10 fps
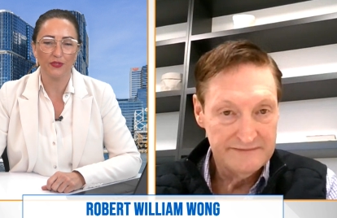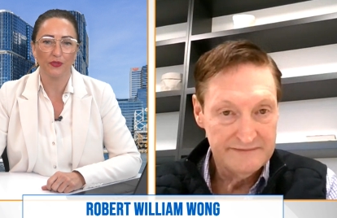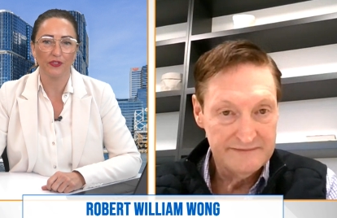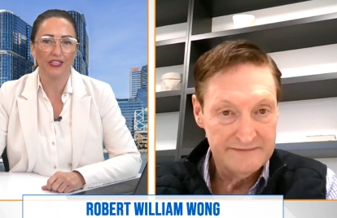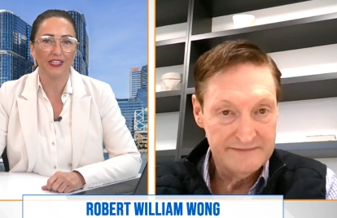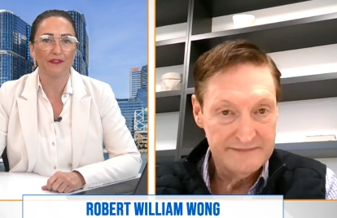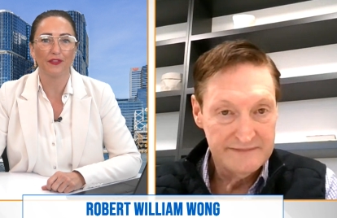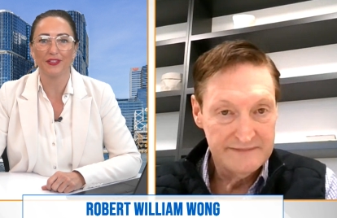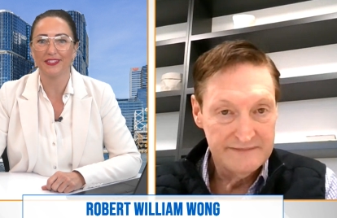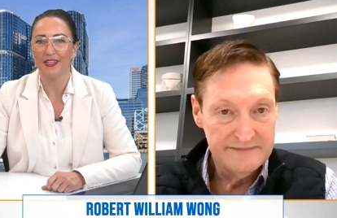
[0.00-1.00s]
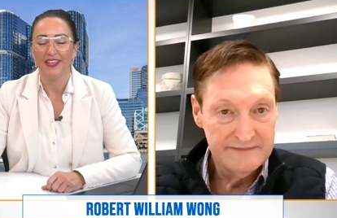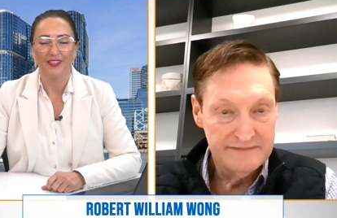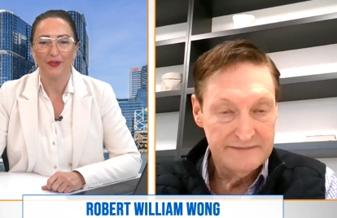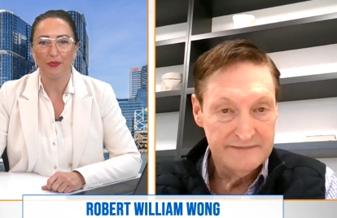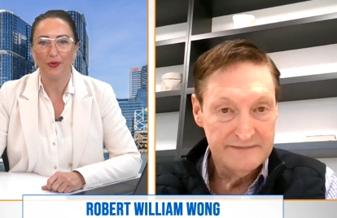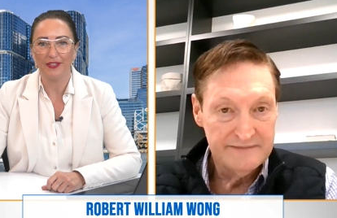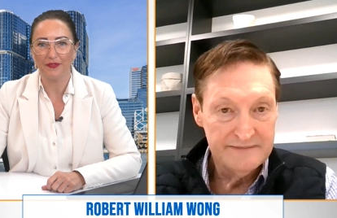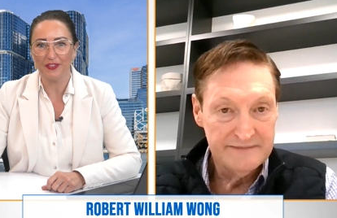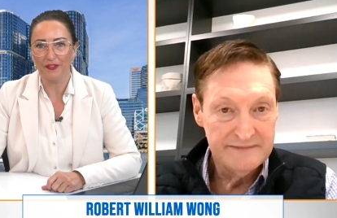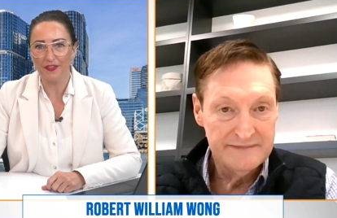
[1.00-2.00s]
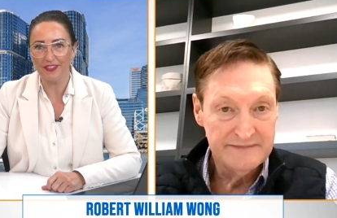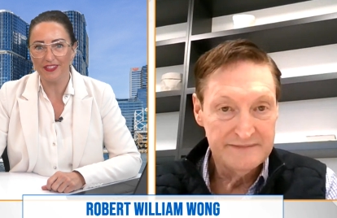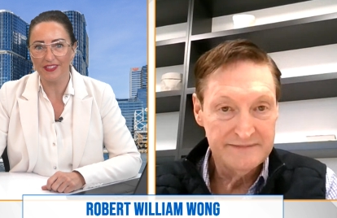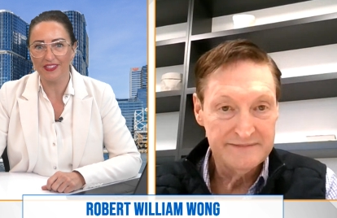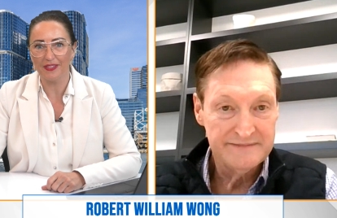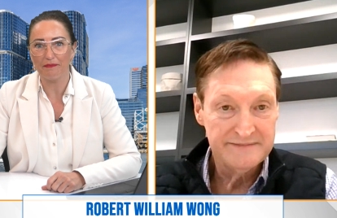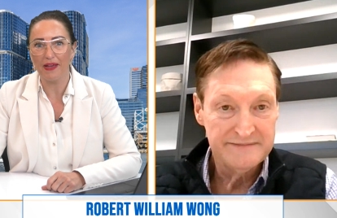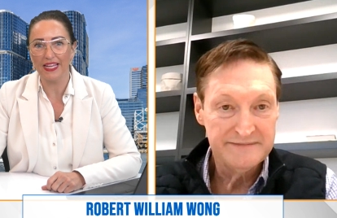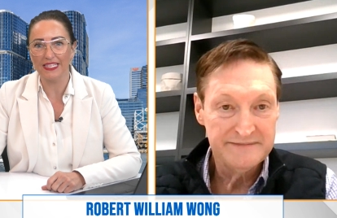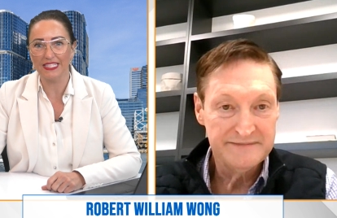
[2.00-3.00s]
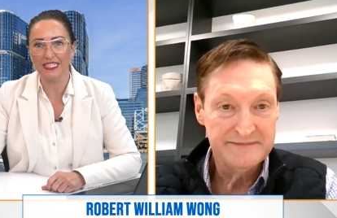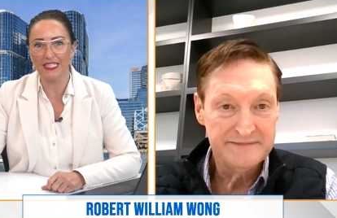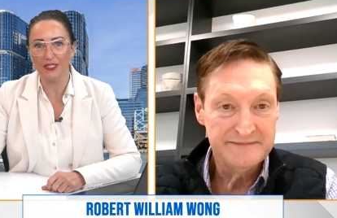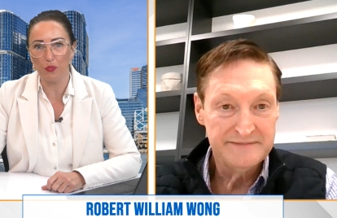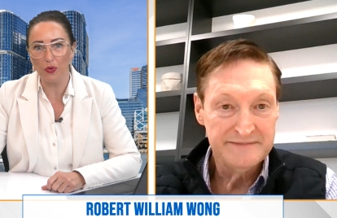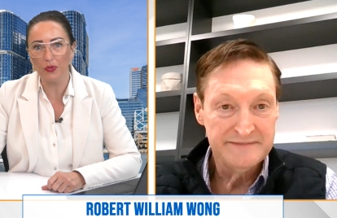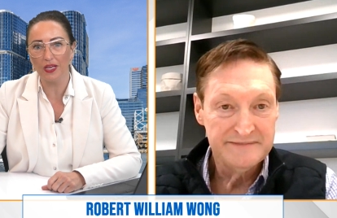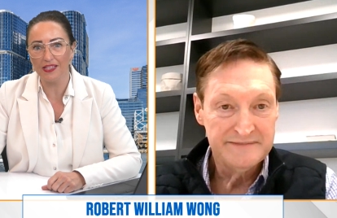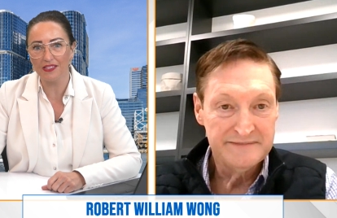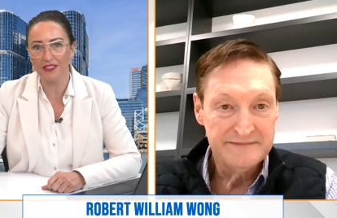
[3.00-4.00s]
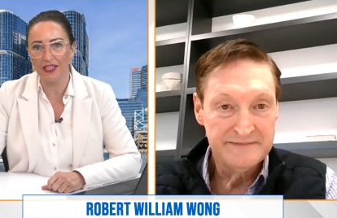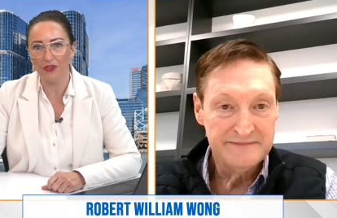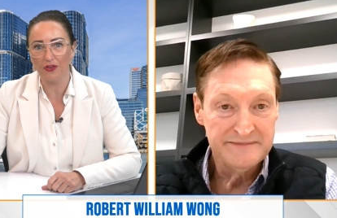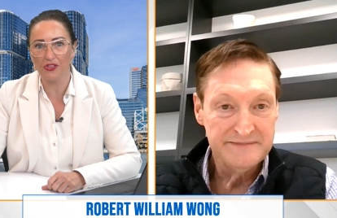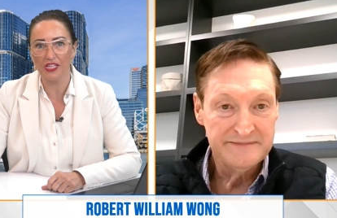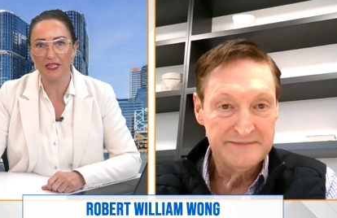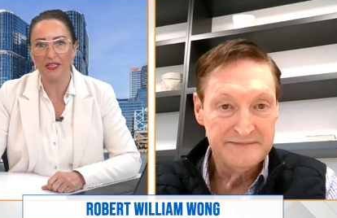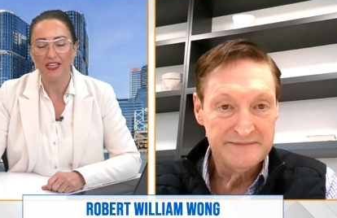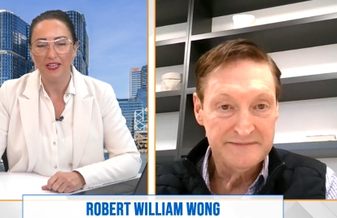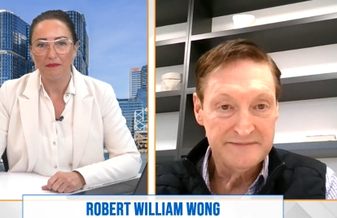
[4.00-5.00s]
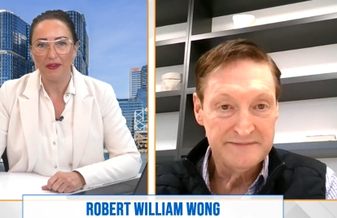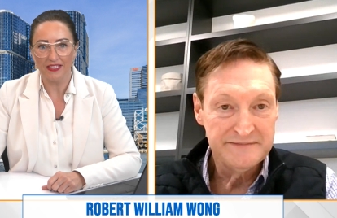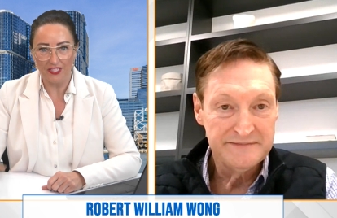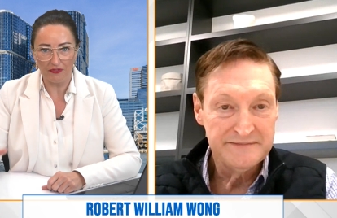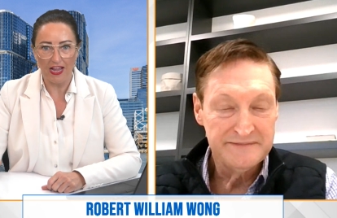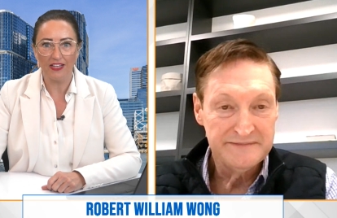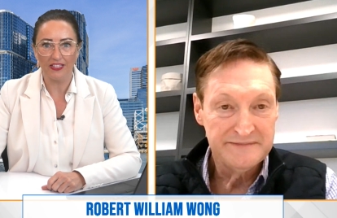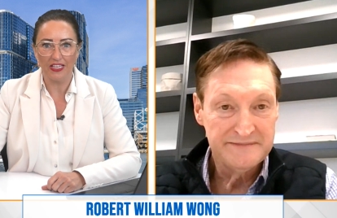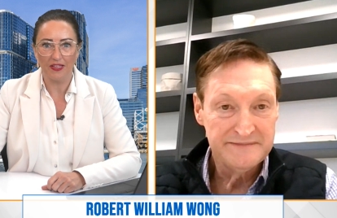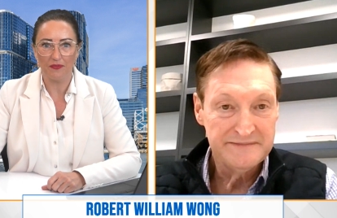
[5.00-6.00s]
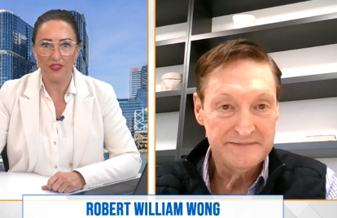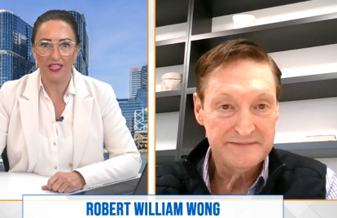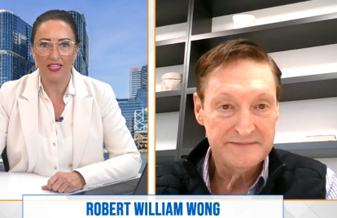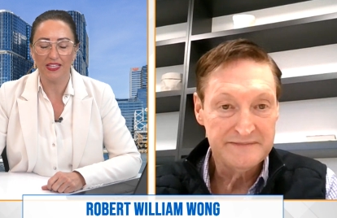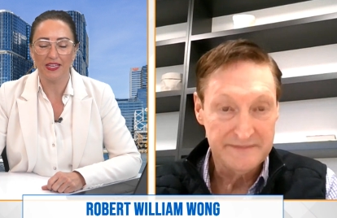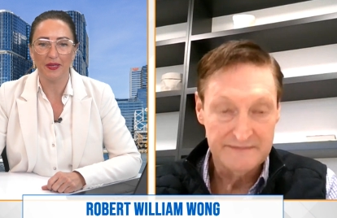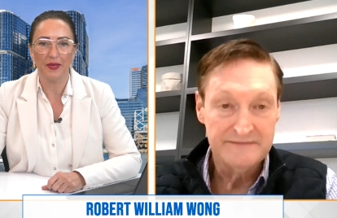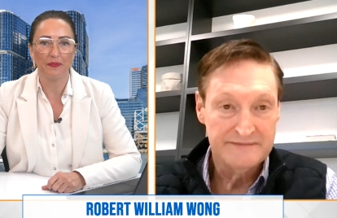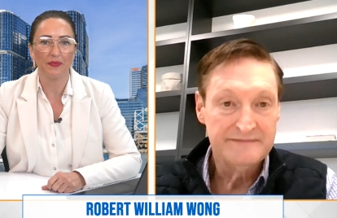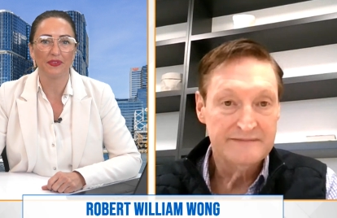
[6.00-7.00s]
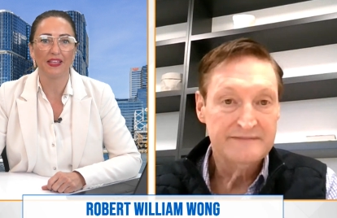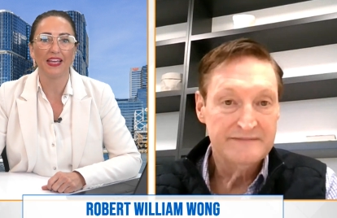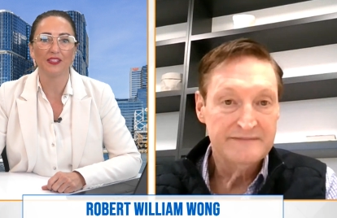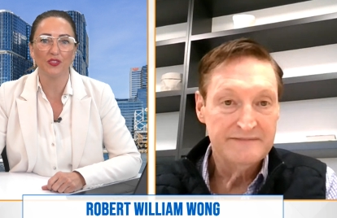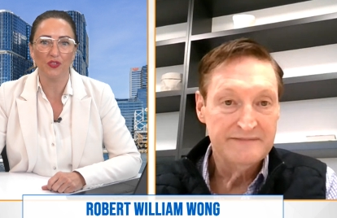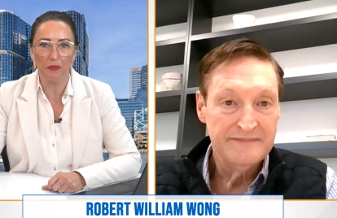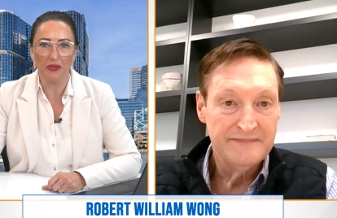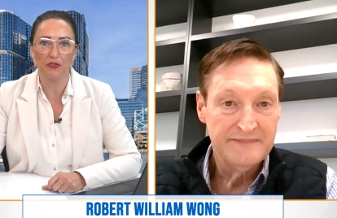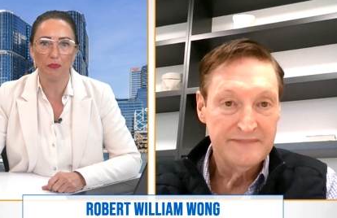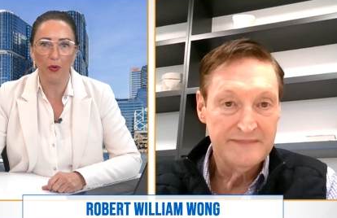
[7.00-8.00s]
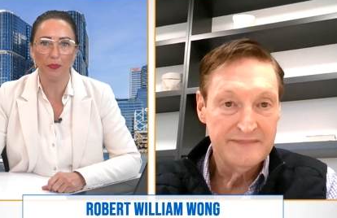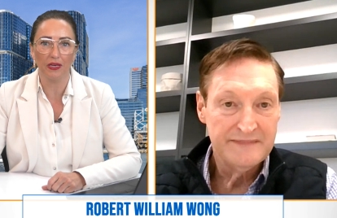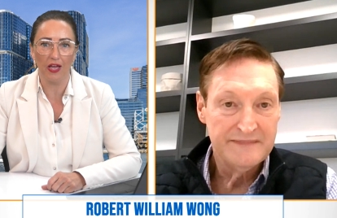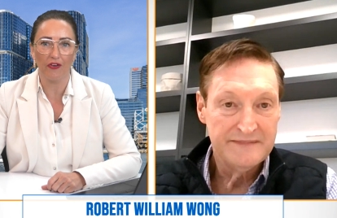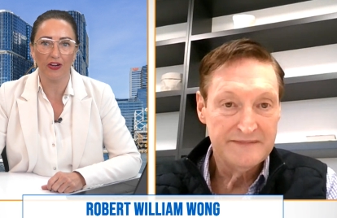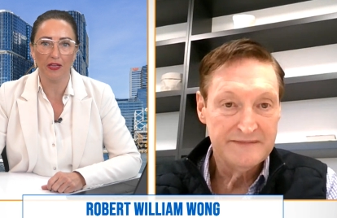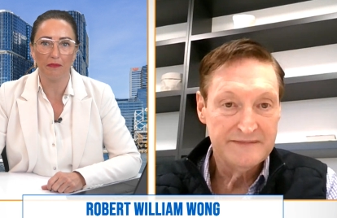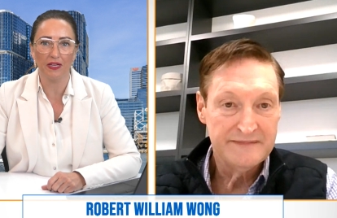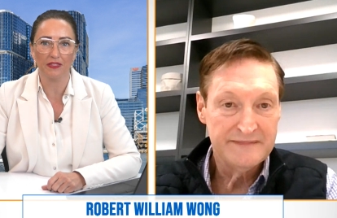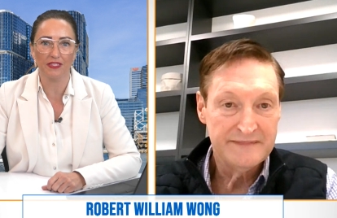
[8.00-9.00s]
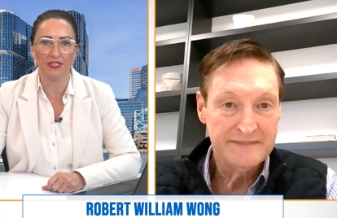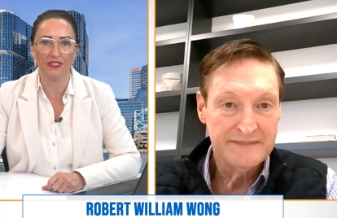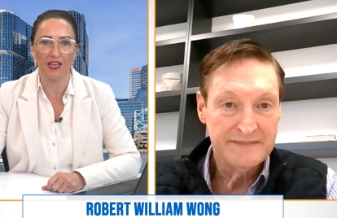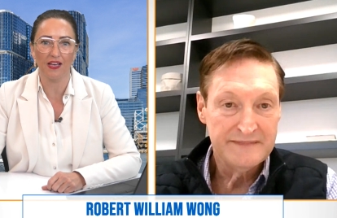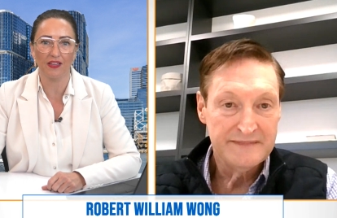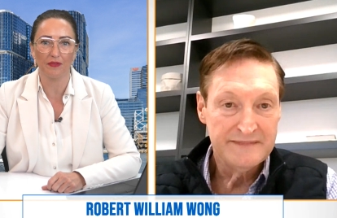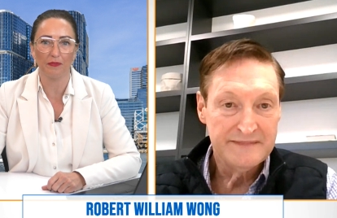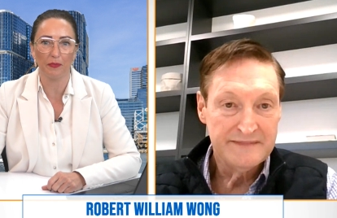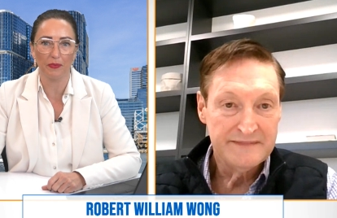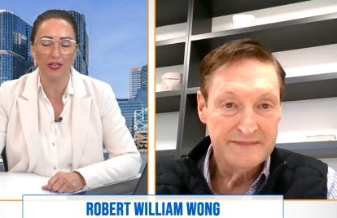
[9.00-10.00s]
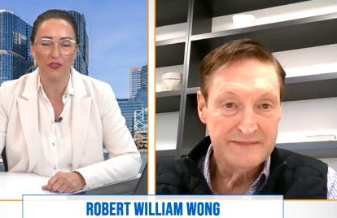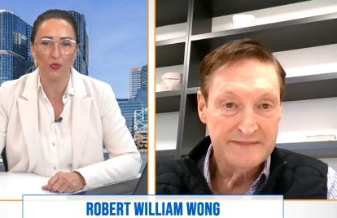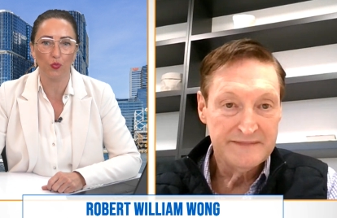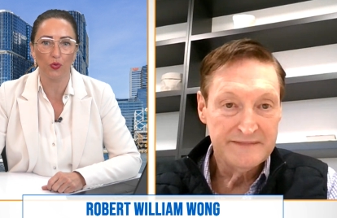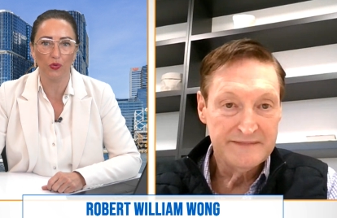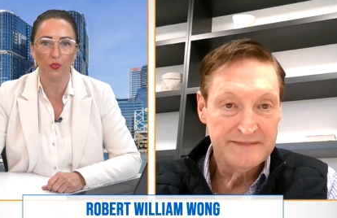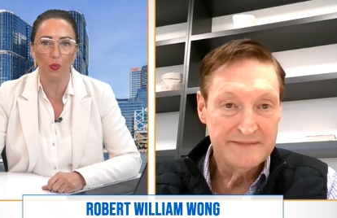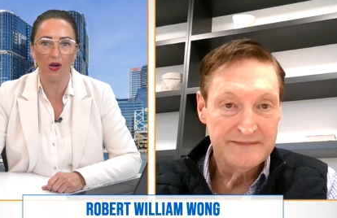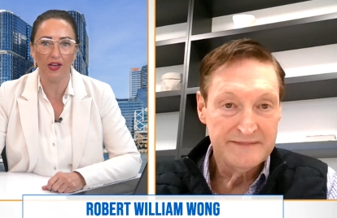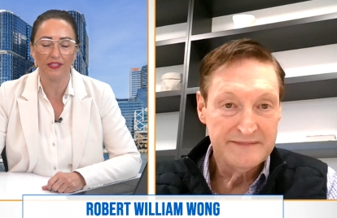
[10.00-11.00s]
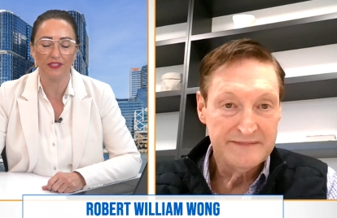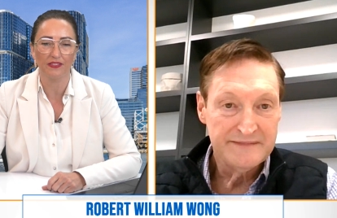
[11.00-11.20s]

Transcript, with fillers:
Speaker 1: or any of these you know, point of differences that makes this world-class technology based around EMG um, gain so much popularity amongst the target population worldwide.